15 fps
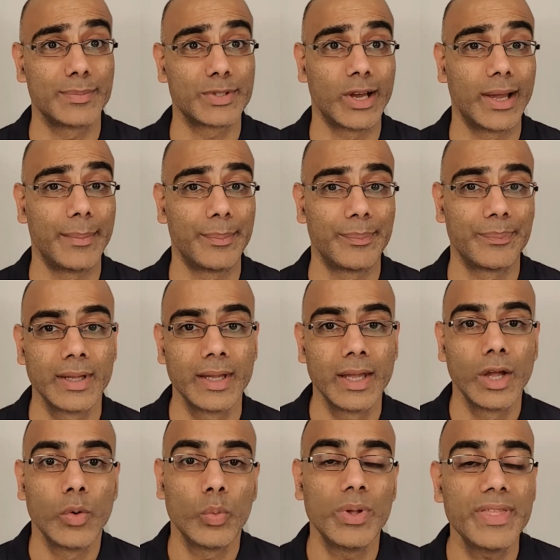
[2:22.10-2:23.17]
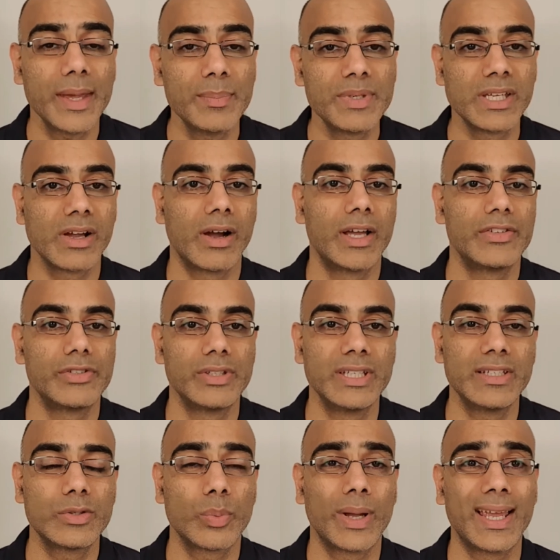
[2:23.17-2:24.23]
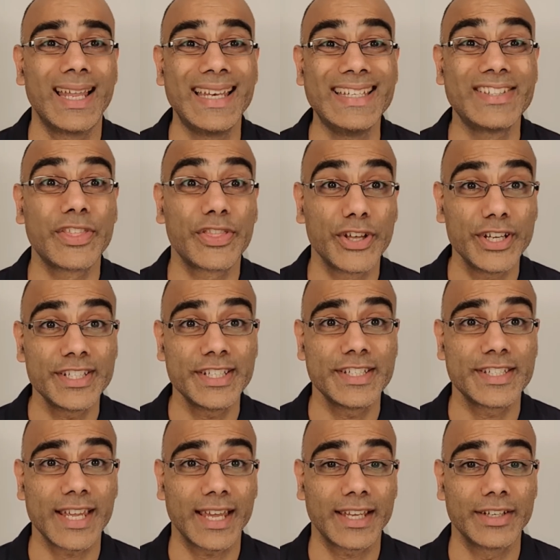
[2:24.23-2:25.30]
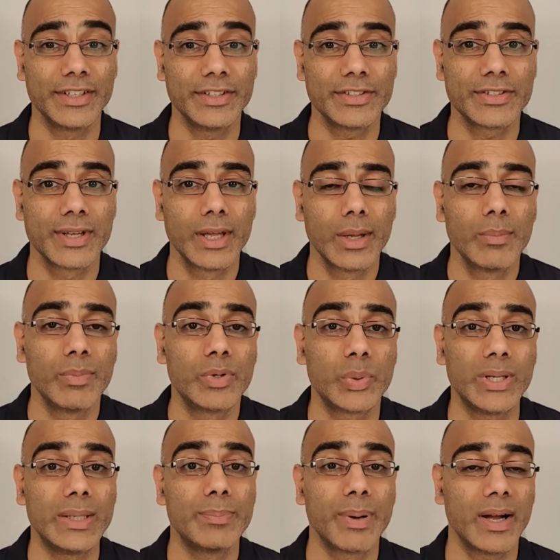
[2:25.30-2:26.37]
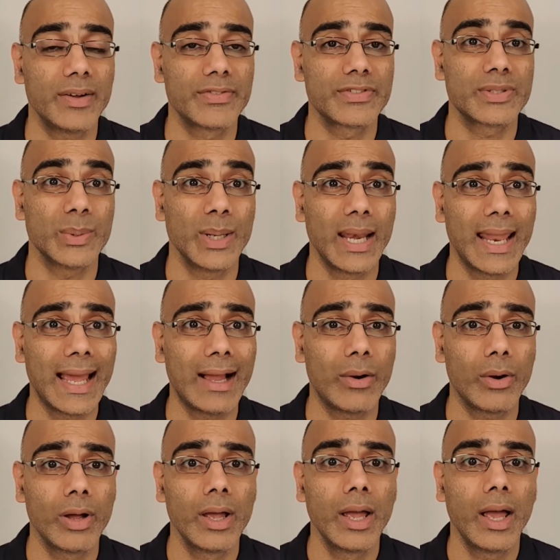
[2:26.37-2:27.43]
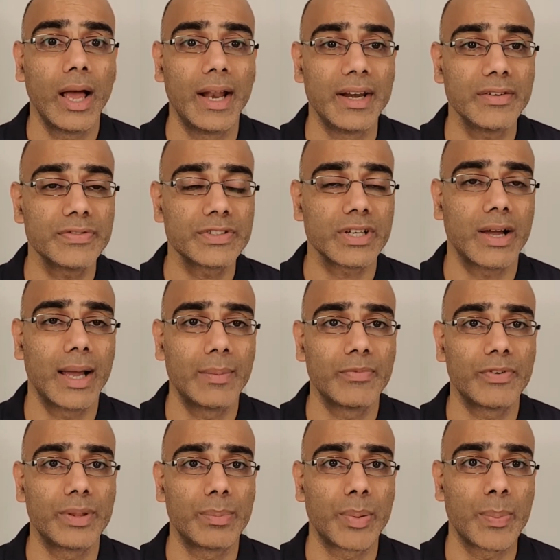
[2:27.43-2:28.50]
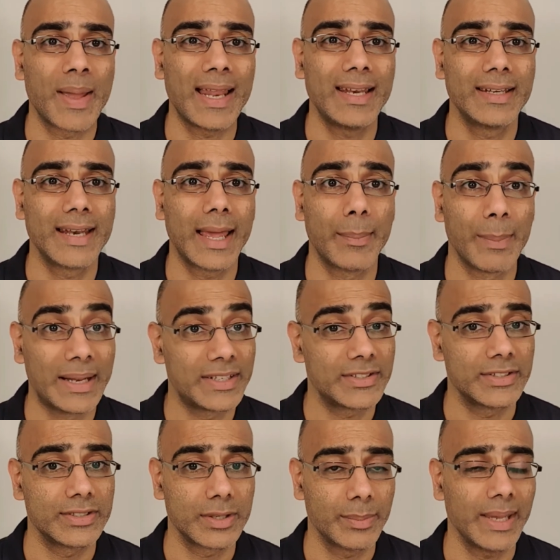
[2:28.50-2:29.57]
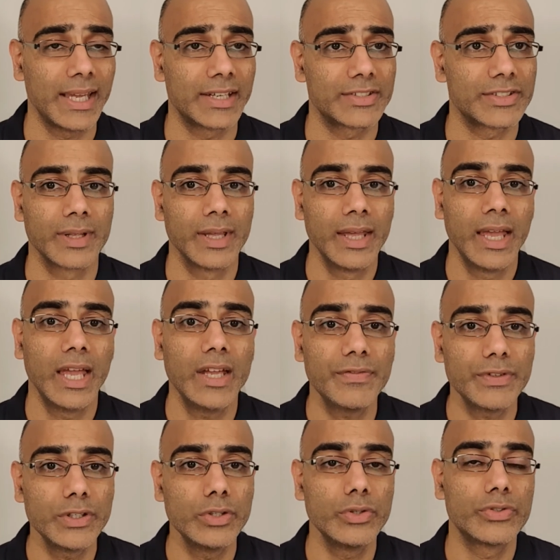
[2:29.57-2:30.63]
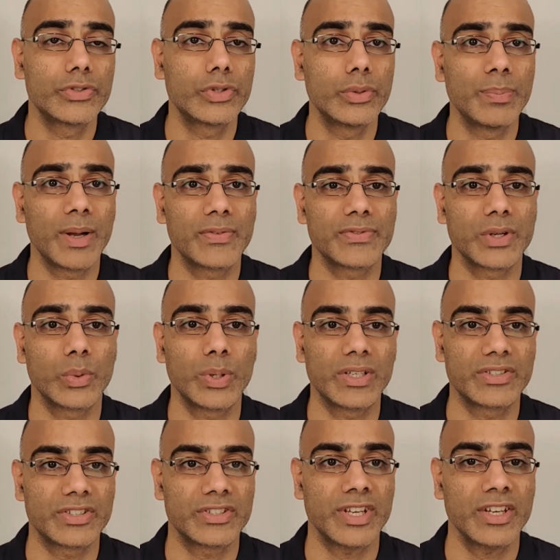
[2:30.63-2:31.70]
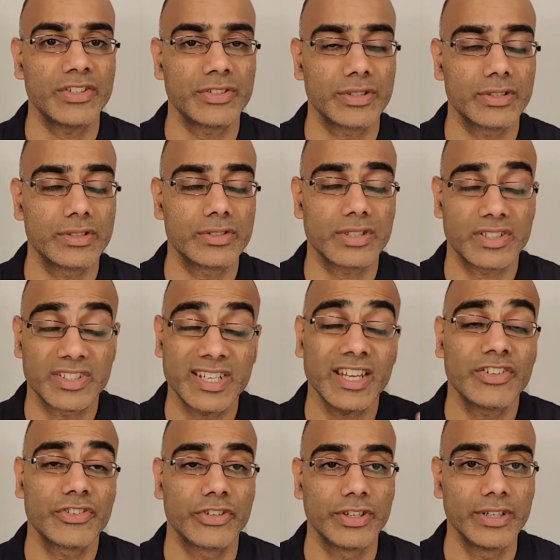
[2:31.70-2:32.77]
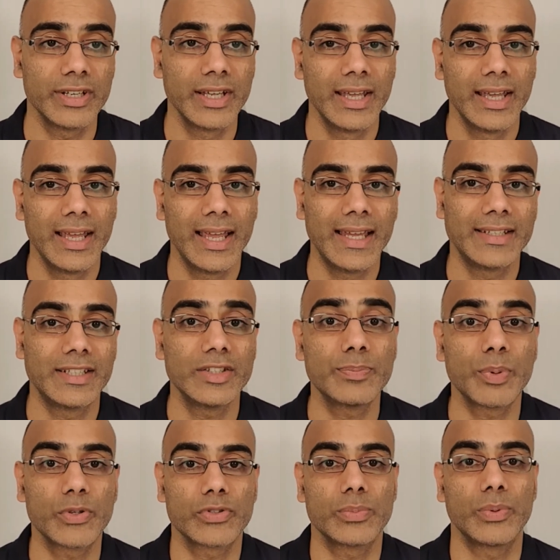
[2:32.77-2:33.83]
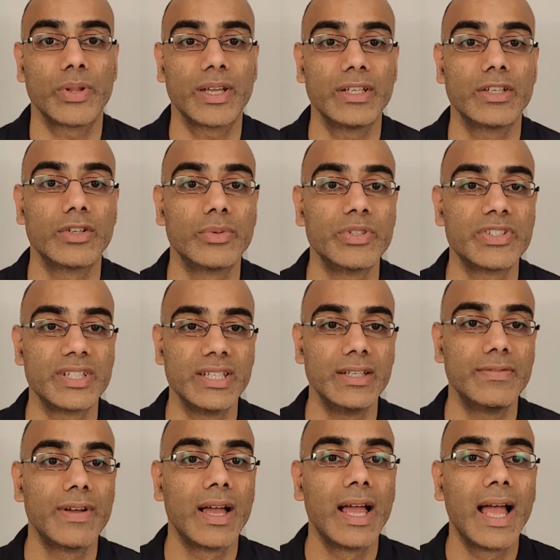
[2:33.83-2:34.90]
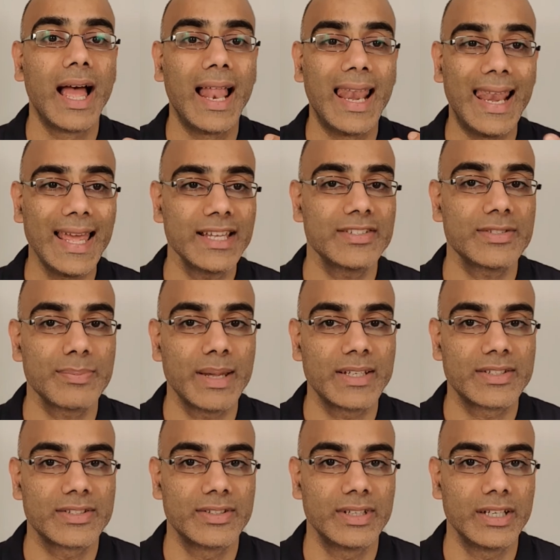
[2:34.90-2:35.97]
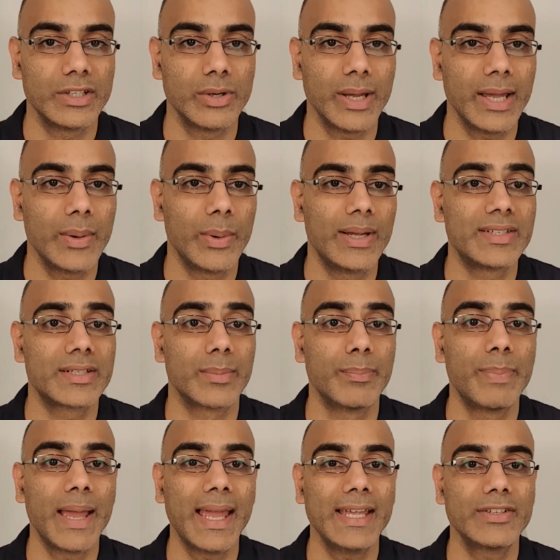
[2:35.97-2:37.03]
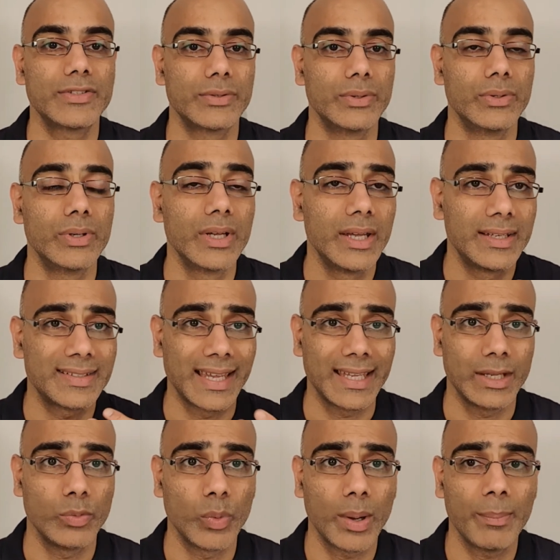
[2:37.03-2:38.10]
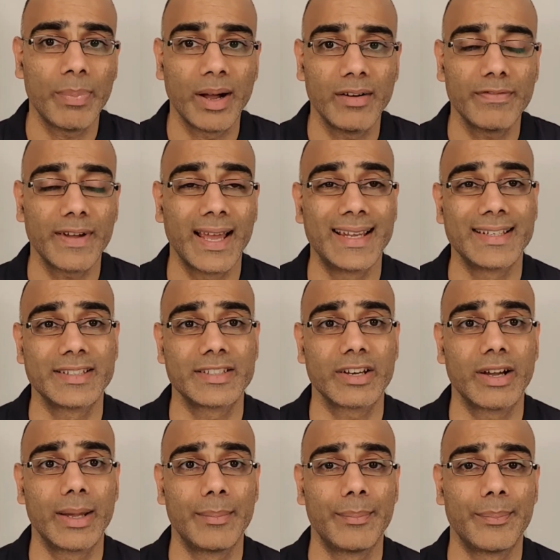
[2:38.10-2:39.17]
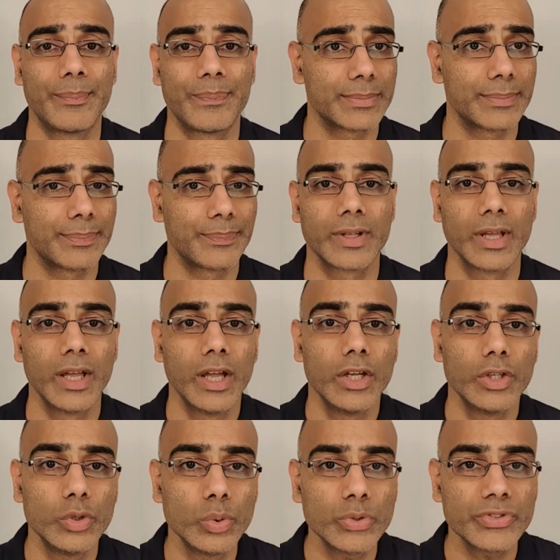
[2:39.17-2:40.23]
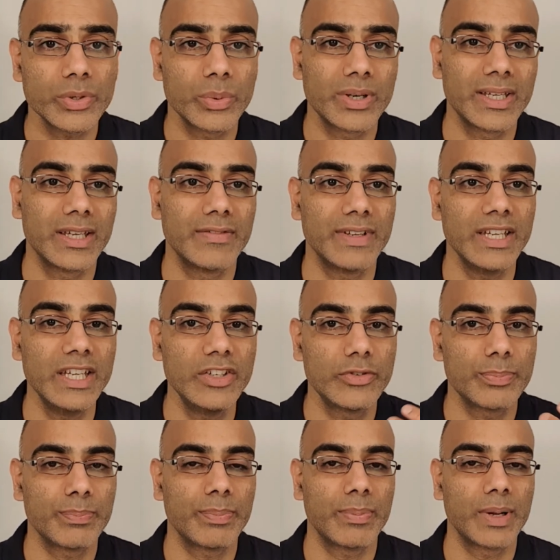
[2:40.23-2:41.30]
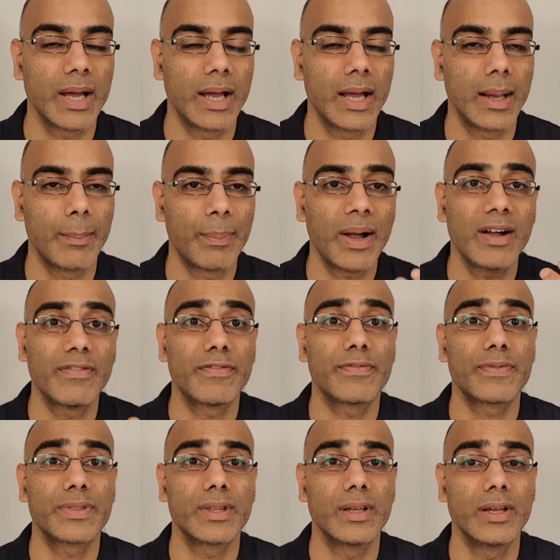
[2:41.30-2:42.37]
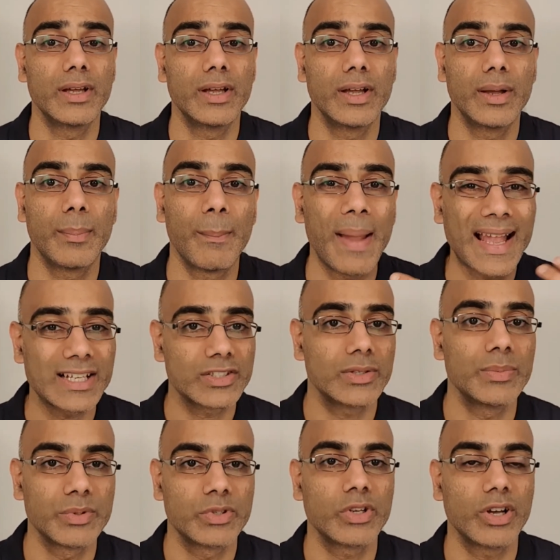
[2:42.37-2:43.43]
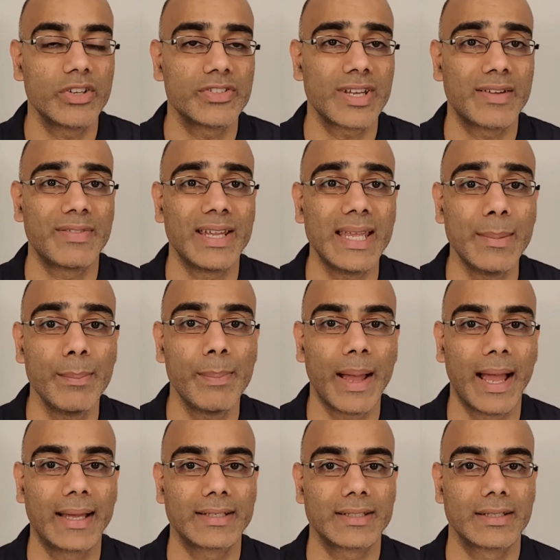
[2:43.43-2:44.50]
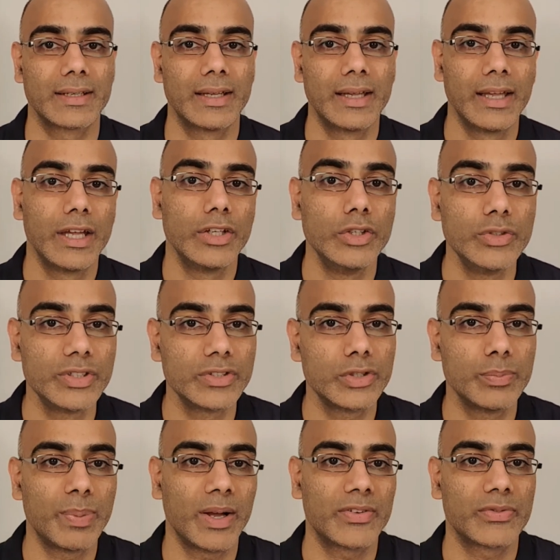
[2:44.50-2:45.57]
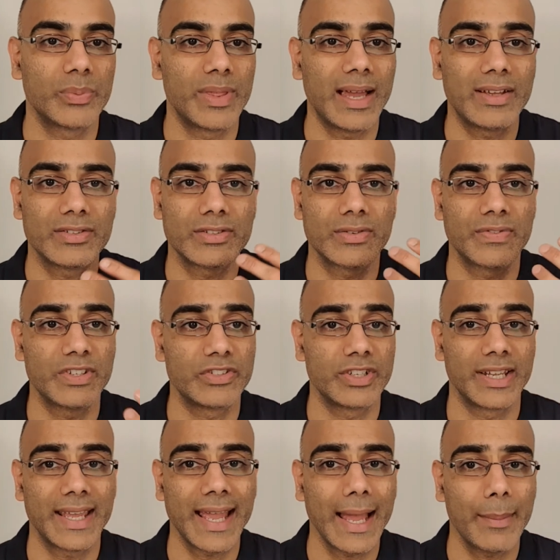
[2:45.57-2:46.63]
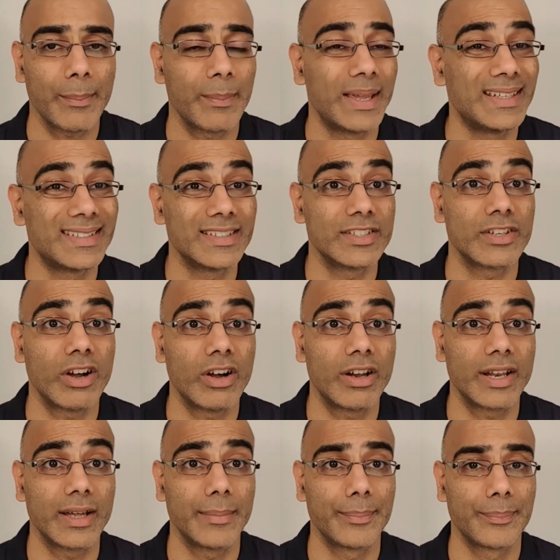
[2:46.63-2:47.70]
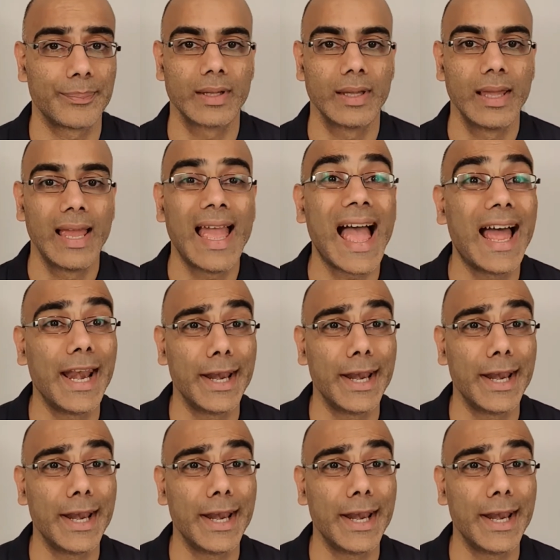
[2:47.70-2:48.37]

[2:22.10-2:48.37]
time. With MDIs, you need to wait at least 30 seconds between puffs to allow enough time for the propellant and medicine to mix. If you use 2 puffs in quick succession, it is possible that you could receive less medicine in your airways compared to taking 1 puff at a time. You also want to give each puff the maximum chance to have an impact. Using 2 puffs without sufficient gap makes this harder. At